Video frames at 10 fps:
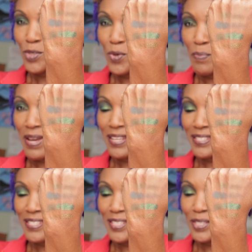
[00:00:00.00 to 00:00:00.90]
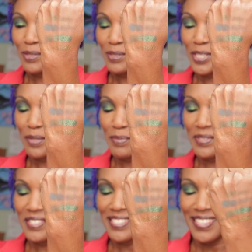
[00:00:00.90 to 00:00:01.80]
2 mattes, 2
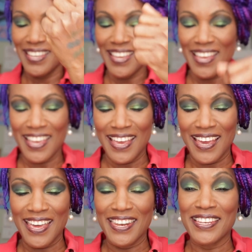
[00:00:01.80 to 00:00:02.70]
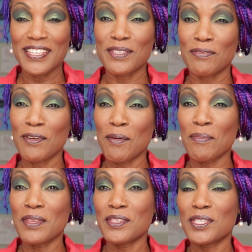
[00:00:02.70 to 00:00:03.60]
shimmers. And it is
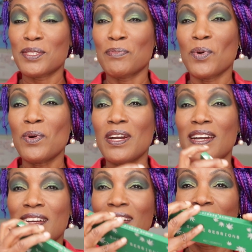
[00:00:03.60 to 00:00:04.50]
from the Smoke